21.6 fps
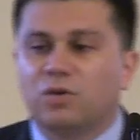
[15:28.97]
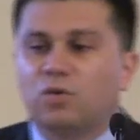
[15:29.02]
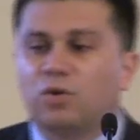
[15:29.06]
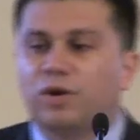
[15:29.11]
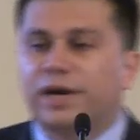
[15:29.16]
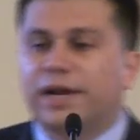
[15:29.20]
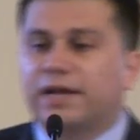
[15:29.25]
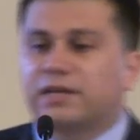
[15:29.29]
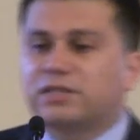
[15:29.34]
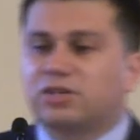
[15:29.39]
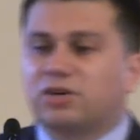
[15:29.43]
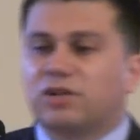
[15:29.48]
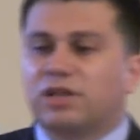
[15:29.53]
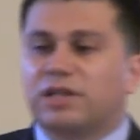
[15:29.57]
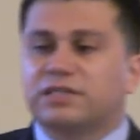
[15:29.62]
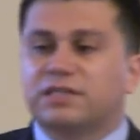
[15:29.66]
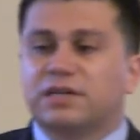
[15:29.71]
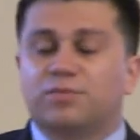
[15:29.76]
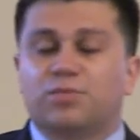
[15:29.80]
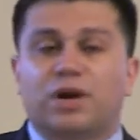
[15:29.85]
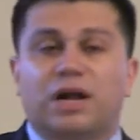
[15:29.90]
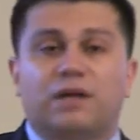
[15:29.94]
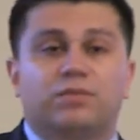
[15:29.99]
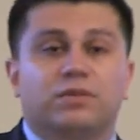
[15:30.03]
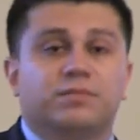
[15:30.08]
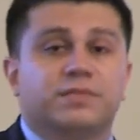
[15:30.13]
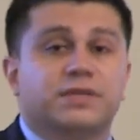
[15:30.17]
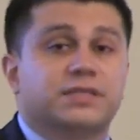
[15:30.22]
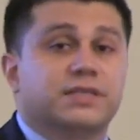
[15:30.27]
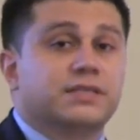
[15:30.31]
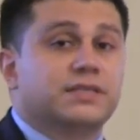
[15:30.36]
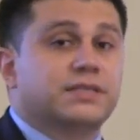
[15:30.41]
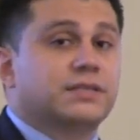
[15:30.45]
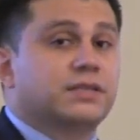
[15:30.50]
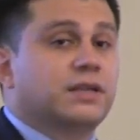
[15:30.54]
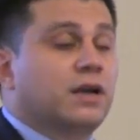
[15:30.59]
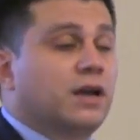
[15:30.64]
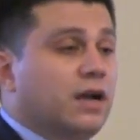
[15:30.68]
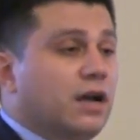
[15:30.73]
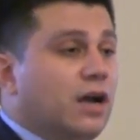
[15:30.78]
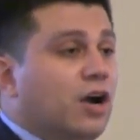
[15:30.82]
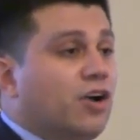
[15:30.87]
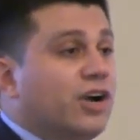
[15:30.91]
where externalizing problems ex
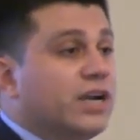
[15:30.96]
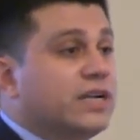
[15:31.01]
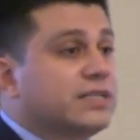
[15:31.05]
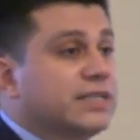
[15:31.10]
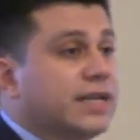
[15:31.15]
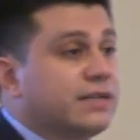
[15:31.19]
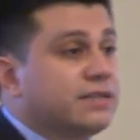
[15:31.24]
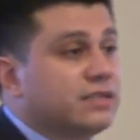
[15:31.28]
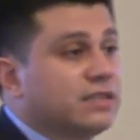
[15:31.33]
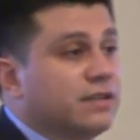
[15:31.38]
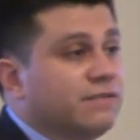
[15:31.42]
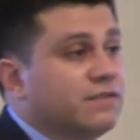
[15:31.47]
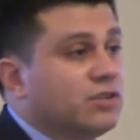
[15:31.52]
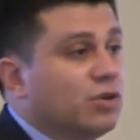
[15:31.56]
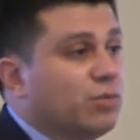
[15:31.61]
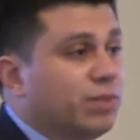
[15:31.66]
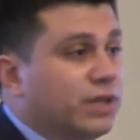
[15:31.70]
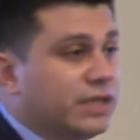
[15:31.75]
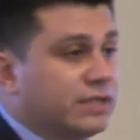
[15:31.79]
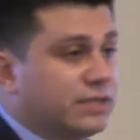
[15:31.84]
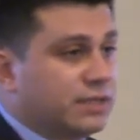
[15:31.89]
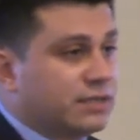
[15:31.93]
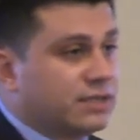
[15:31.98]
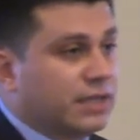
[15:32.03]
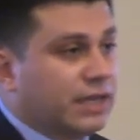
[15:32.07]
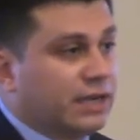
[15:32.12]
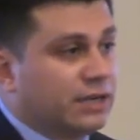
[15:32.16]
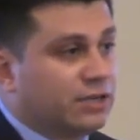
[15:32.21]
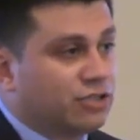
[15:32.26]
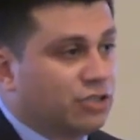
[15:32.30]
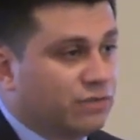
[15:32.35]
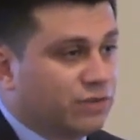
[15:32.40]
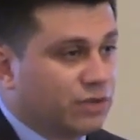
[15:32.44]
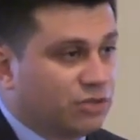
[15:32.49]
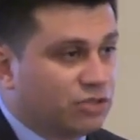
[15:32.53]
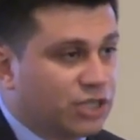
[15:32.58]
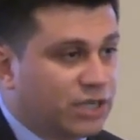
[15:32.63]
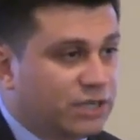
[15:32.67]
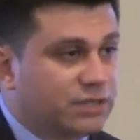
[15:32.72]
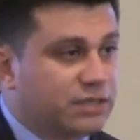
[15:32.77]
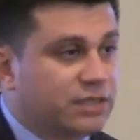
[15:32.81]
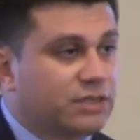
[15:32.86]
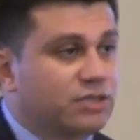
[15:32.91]
uh, are extensive, so places like juvenile
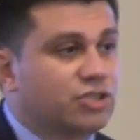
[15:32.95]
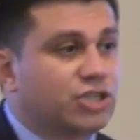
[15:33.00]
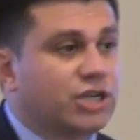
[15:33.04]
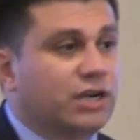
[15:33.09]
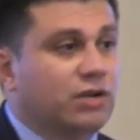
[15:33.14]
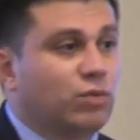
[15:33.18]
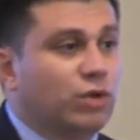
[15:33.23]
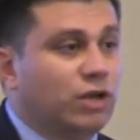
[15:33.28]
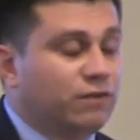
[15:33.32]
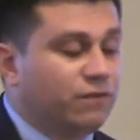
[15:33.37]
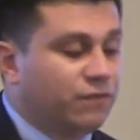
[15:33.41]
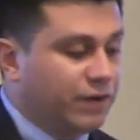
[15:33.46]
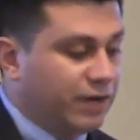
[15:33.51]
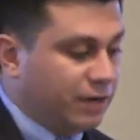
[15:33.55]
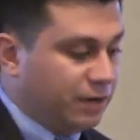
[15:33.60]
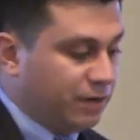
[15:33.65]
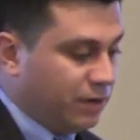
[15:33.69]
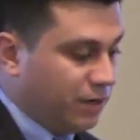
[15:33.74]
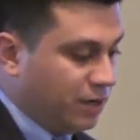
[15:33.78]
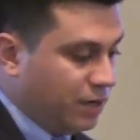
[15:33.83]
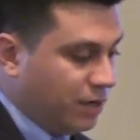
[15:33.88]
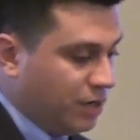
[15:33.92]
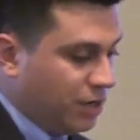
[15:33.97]
justice, child welfare,